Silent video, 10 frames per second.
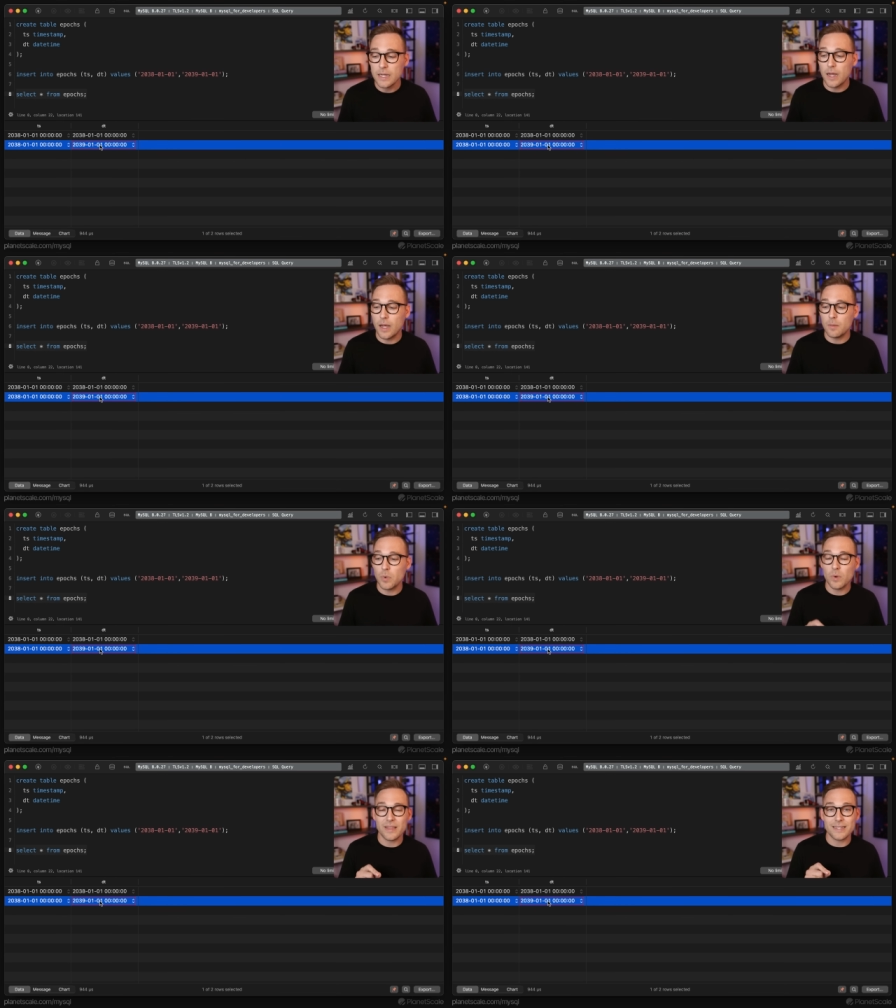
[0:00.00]
Um, but
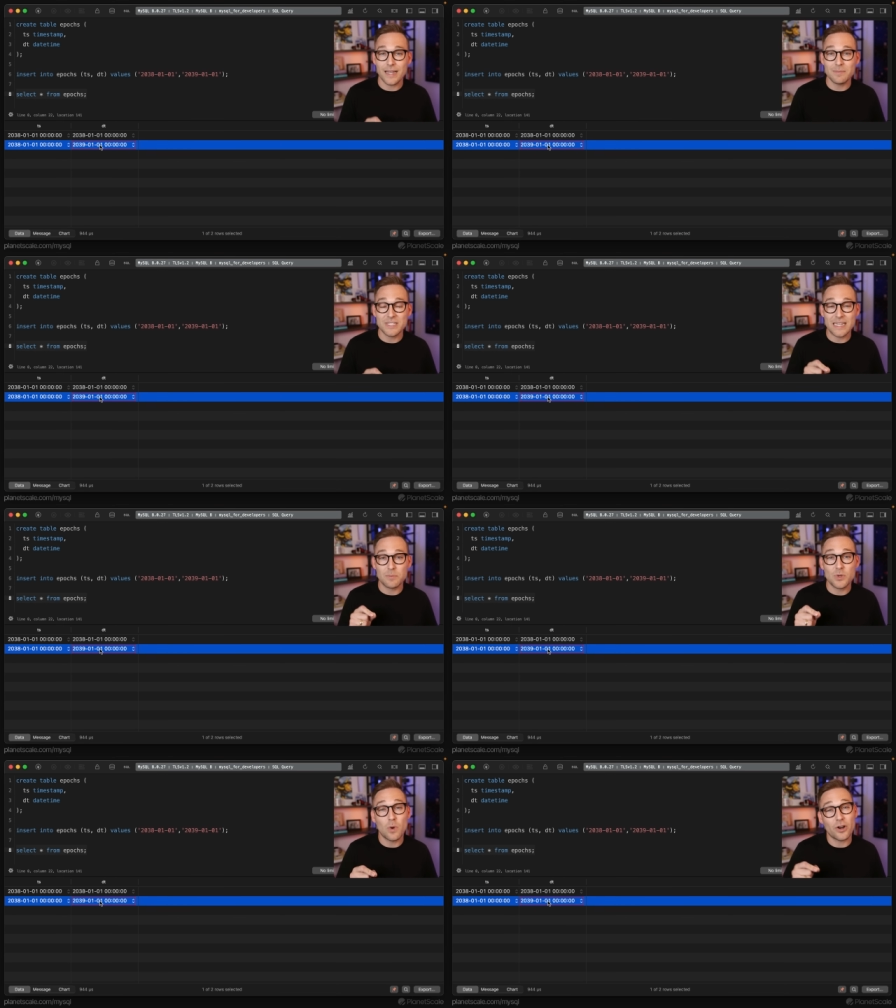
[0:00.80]
with a
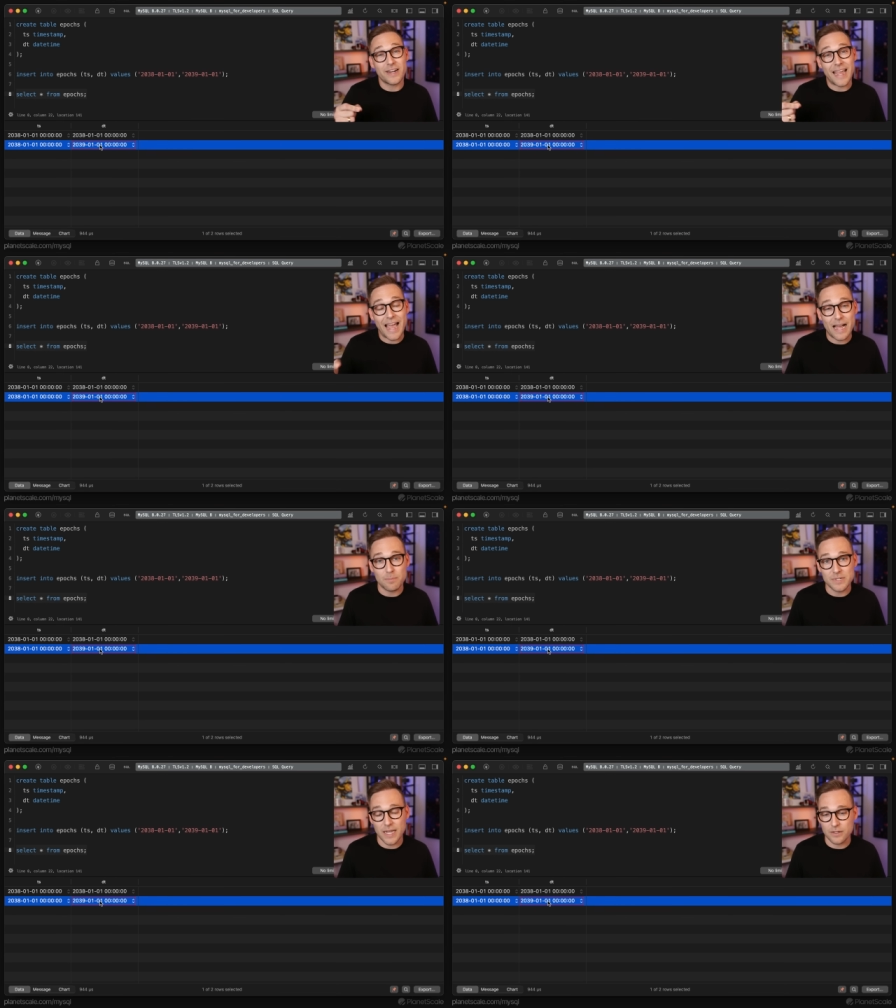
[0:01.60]
timestamp, you are
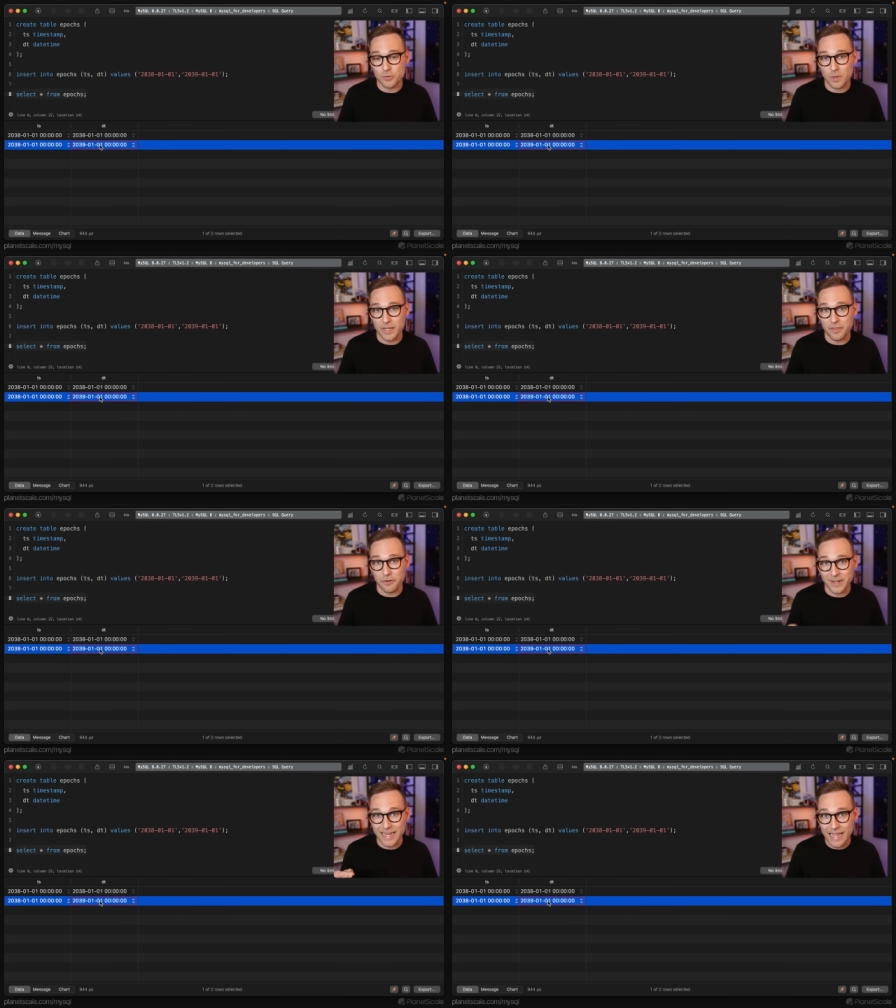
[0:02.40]
capped at
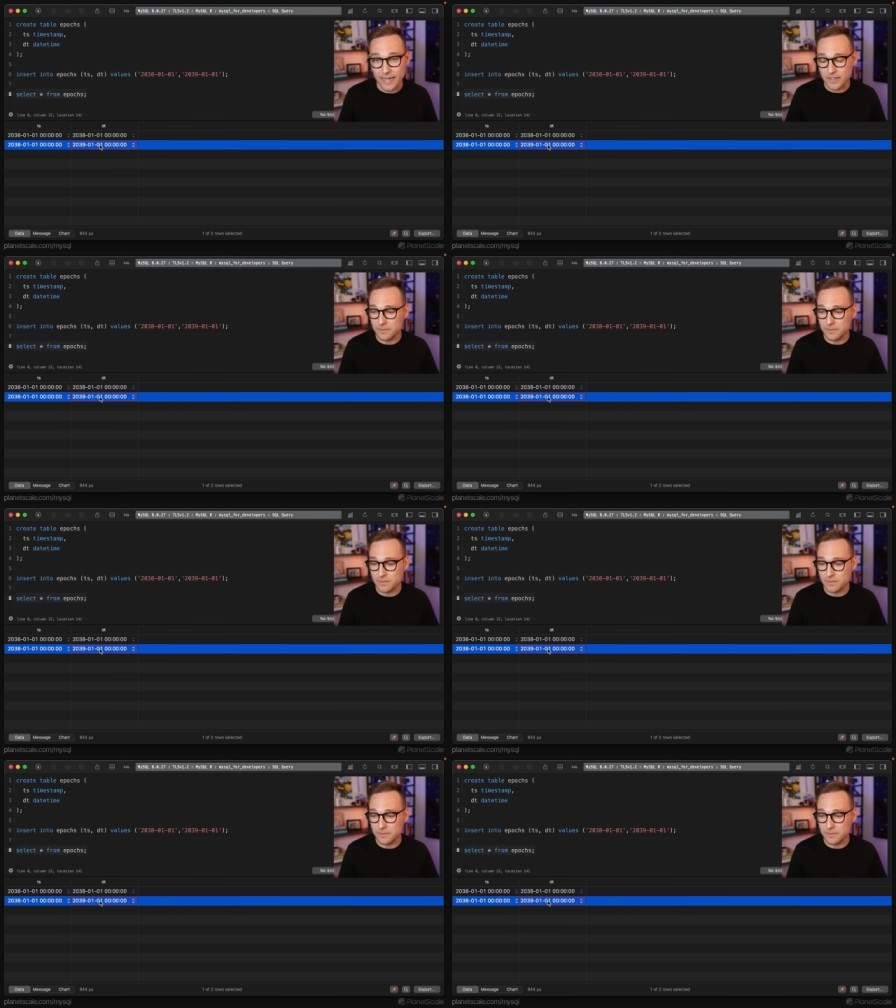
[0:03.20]
2038.